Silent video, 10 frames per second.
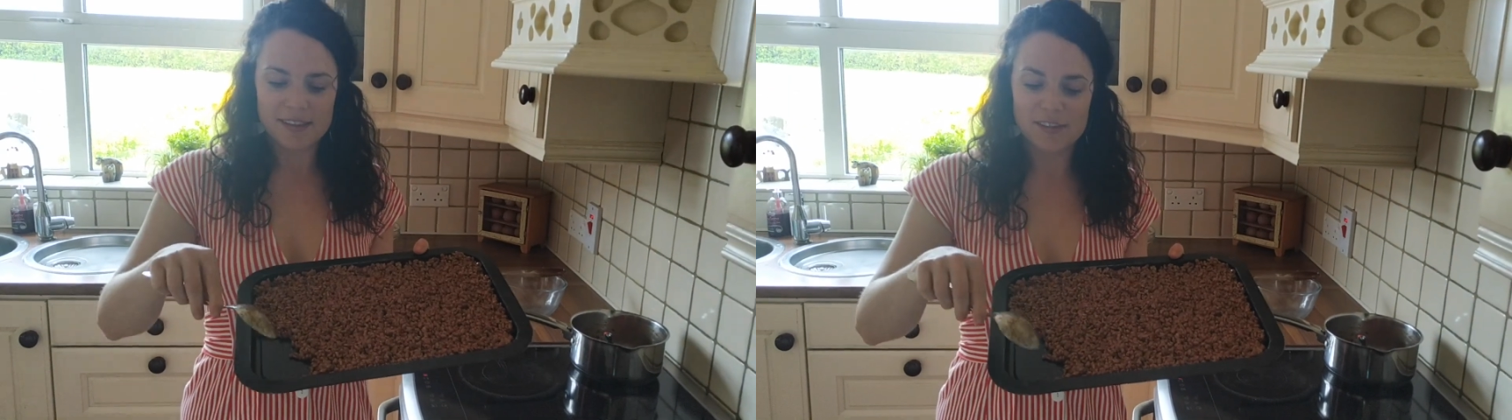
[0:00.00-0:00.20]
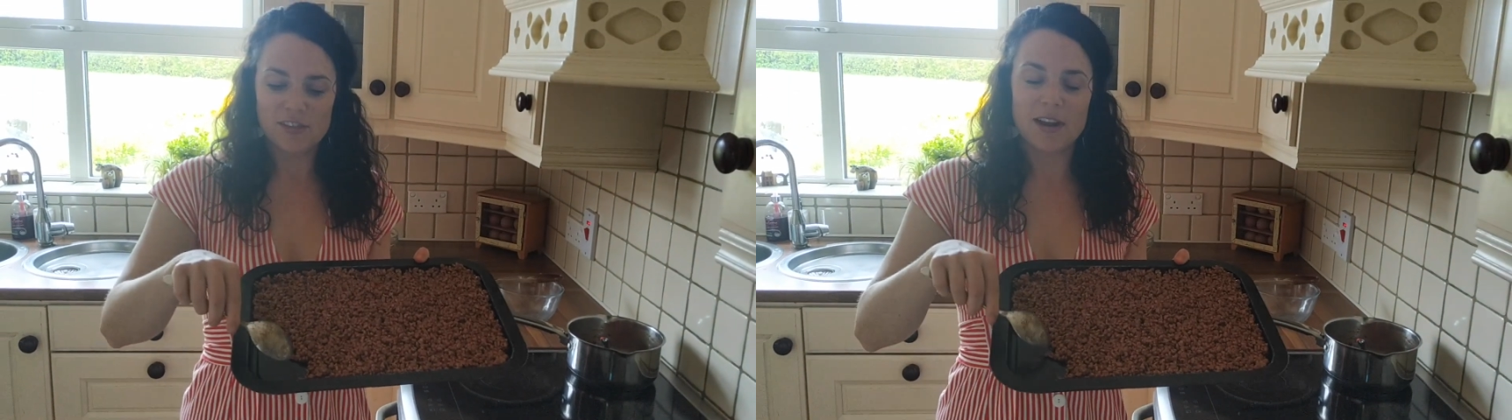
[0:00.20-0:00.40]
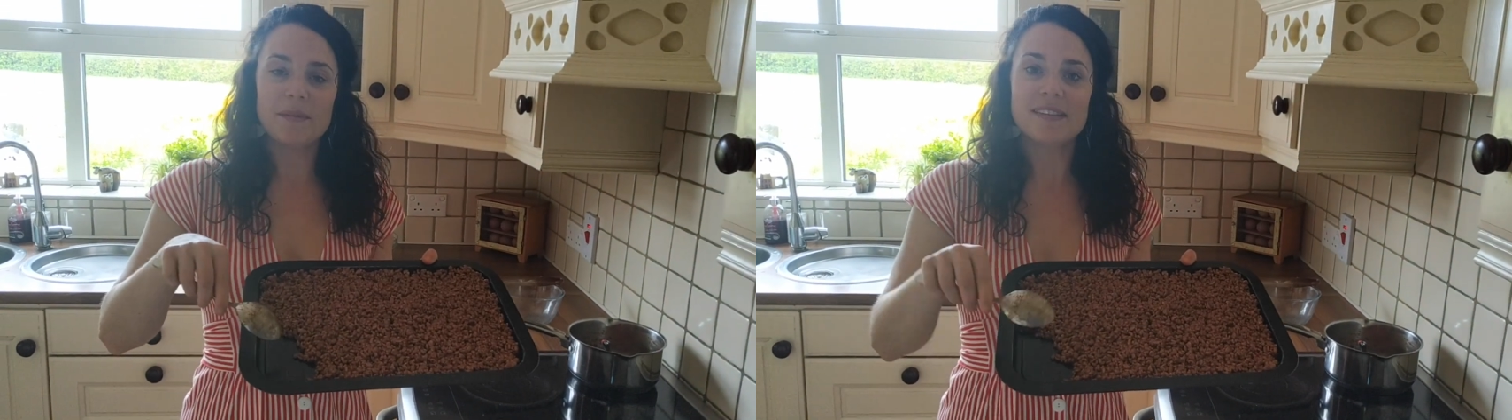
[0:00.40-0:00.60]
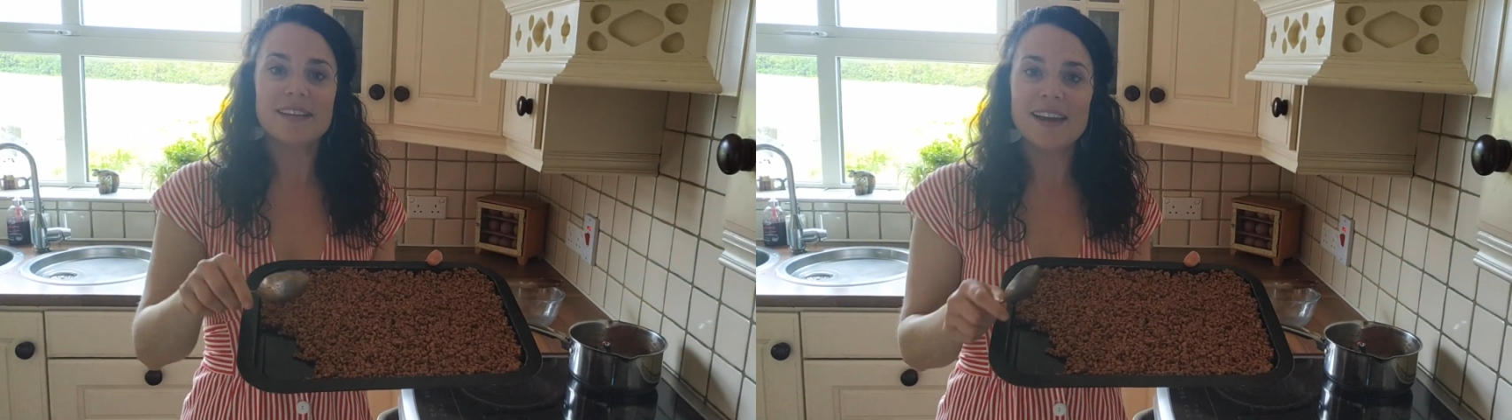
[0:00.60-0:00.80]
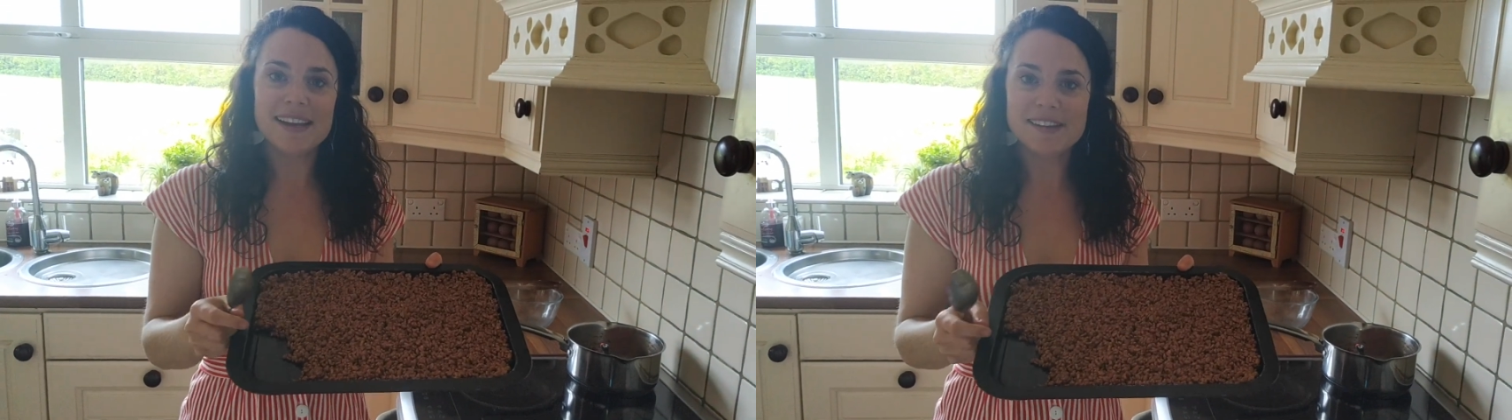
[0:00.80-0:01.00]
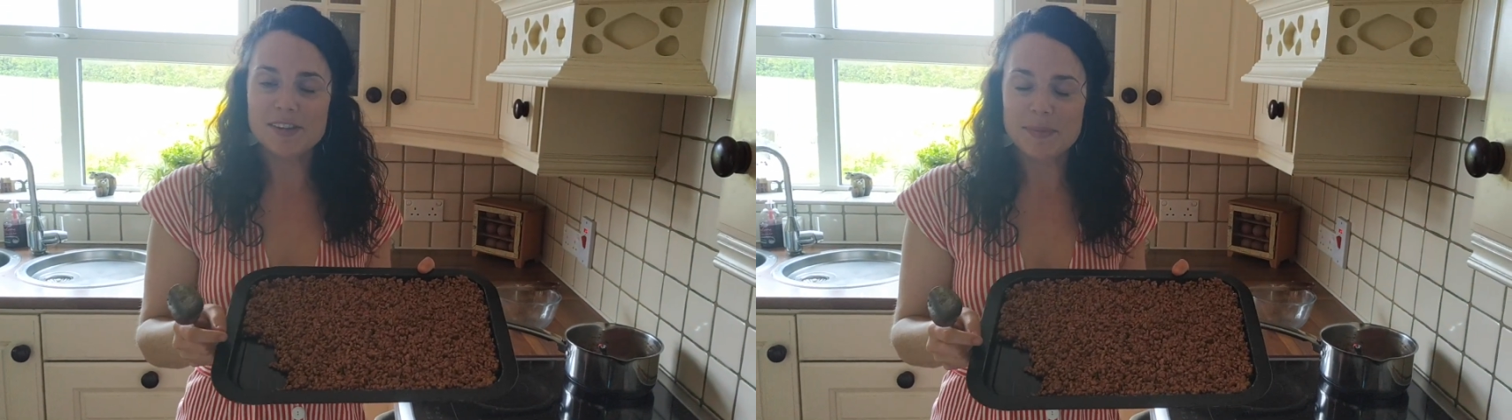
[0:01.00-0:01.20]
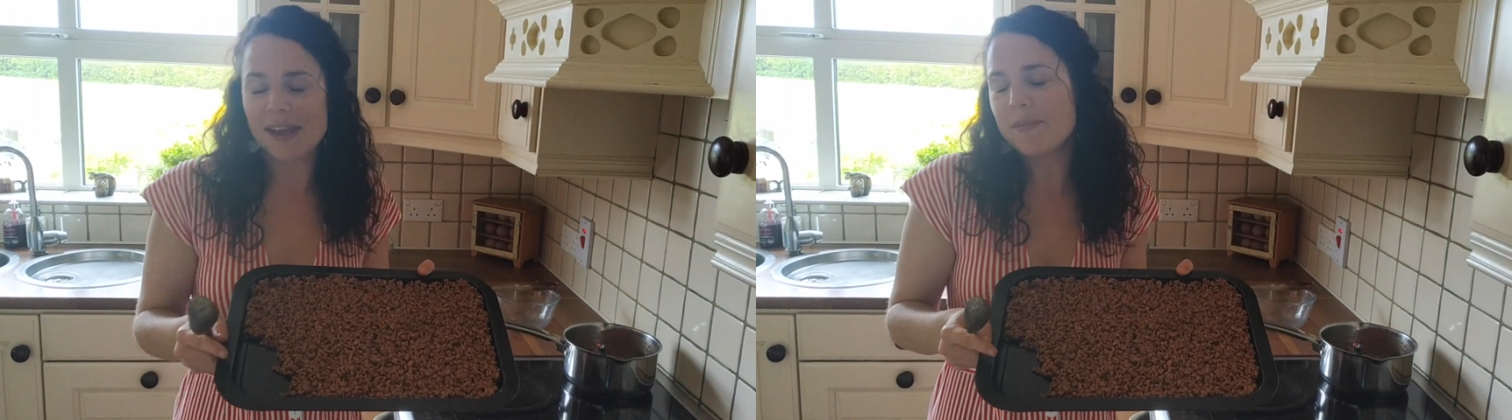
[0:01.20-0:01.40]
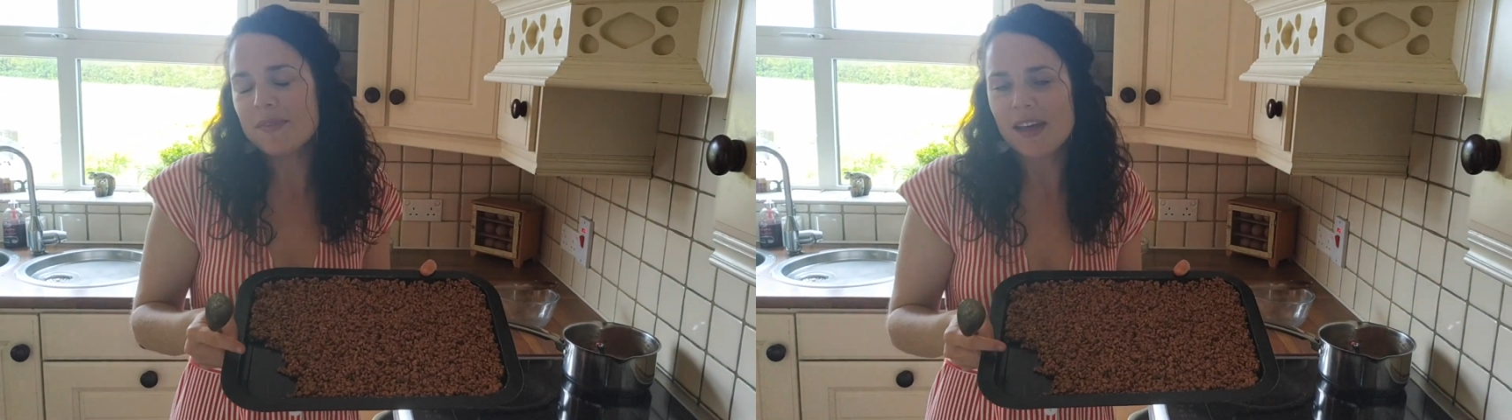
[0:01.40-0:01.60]
This tray was slightly too
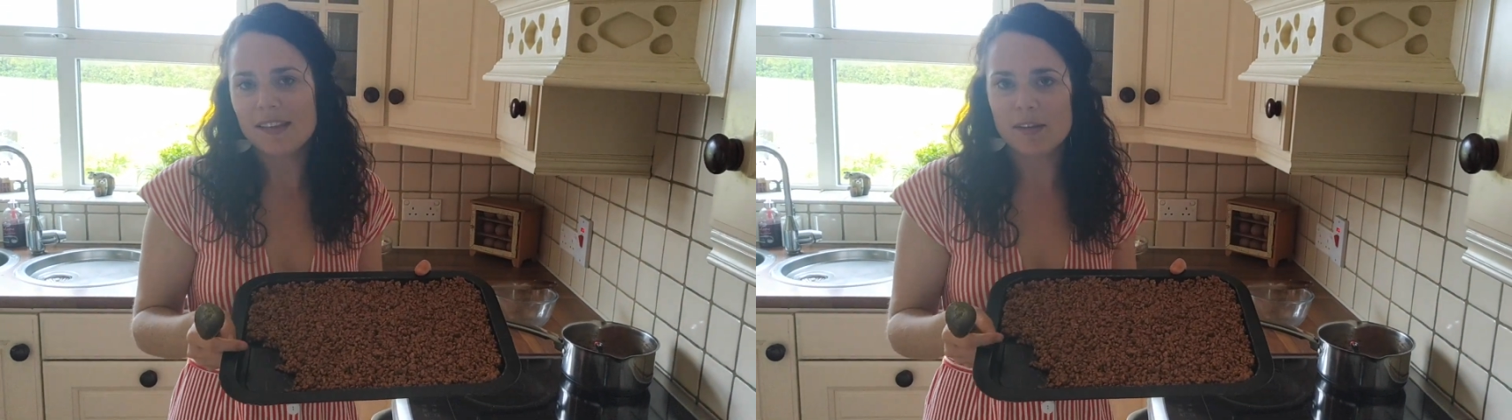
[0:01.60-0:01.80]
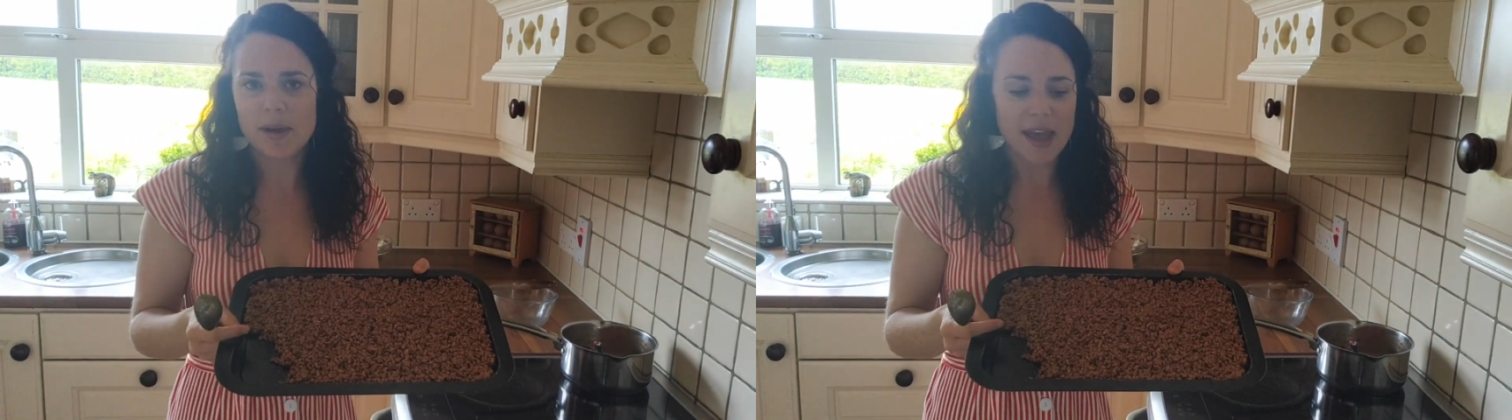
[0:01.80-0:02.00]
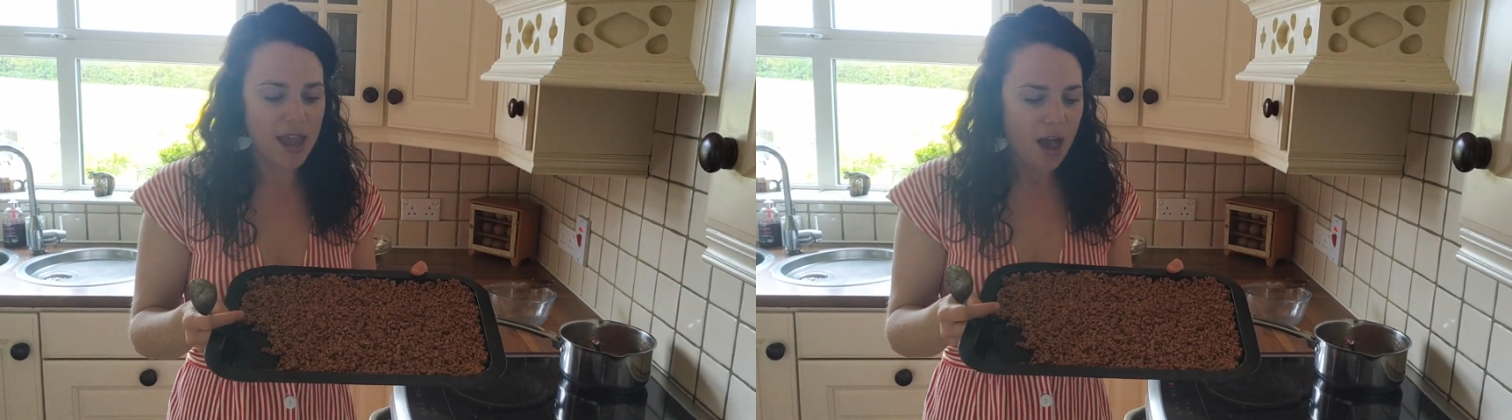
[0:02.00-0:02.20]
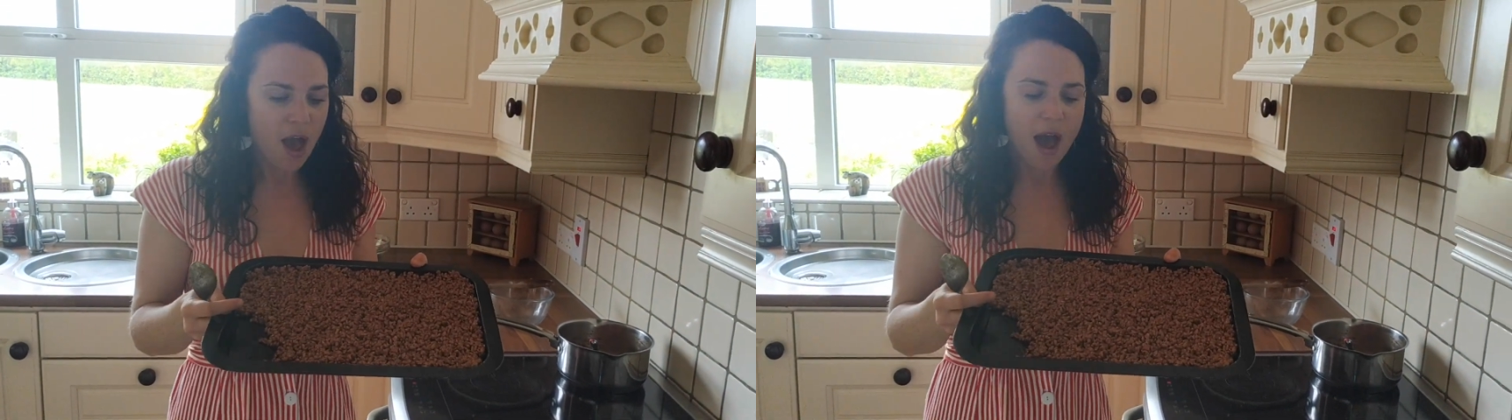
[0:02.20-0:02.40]
big, but that's okay.